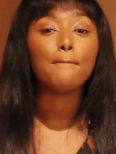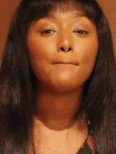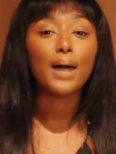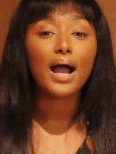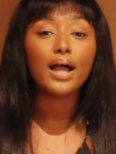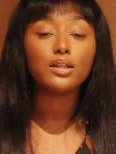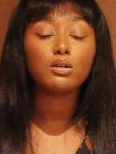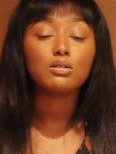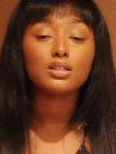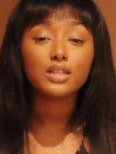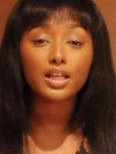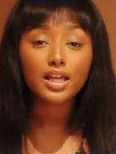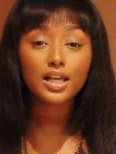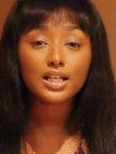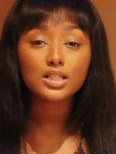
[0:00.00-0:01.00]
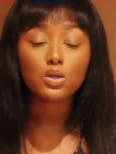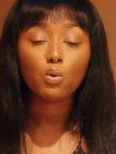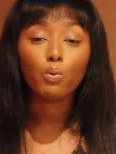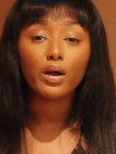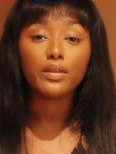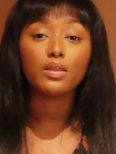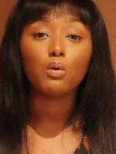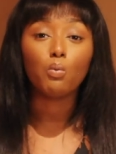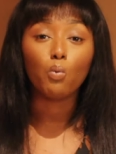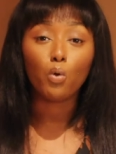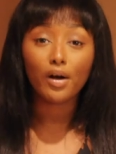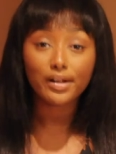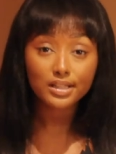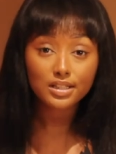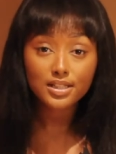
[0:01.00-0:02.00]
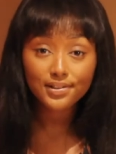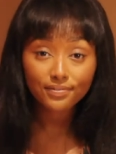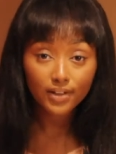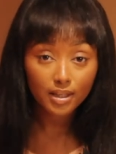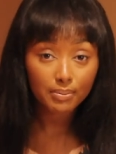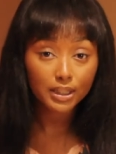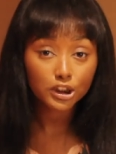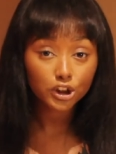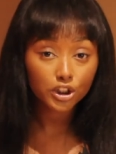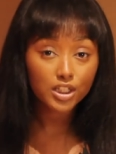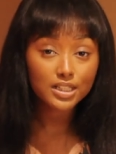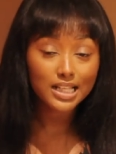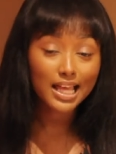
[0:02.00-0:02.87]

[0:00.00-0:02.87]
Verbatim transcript: buy those things, wear them once for the pictures,